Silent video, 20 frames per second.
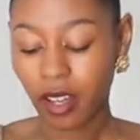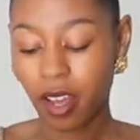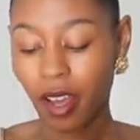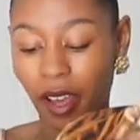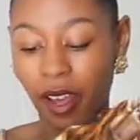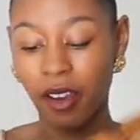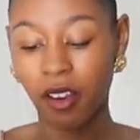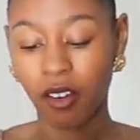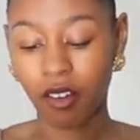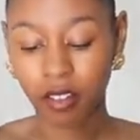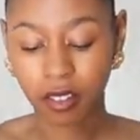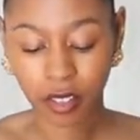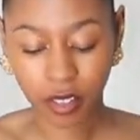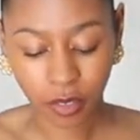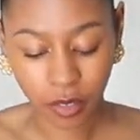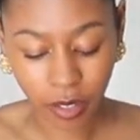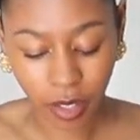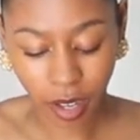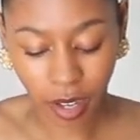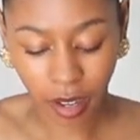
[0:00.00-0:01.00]
I
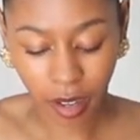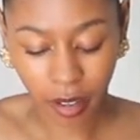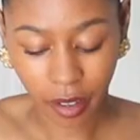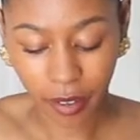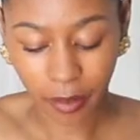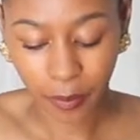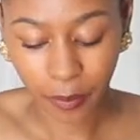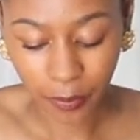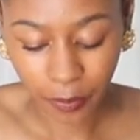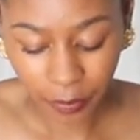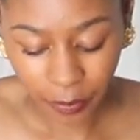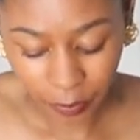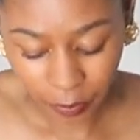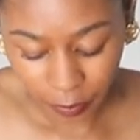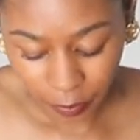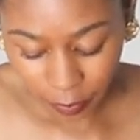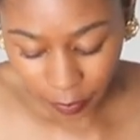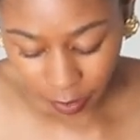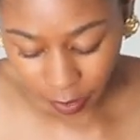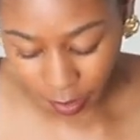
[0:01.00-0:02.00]
also got
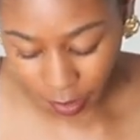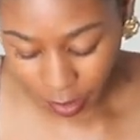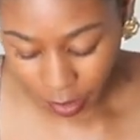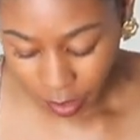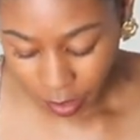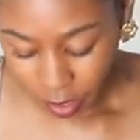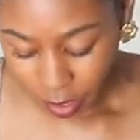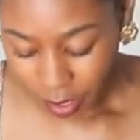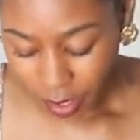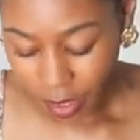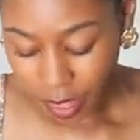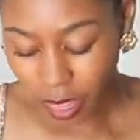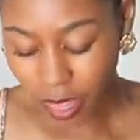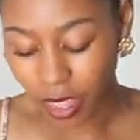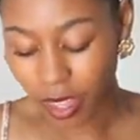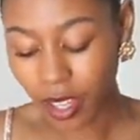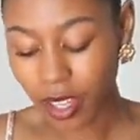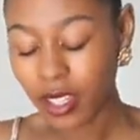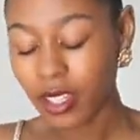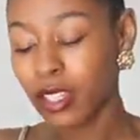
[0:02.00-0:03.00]

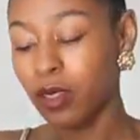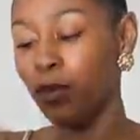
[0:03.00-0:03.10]
this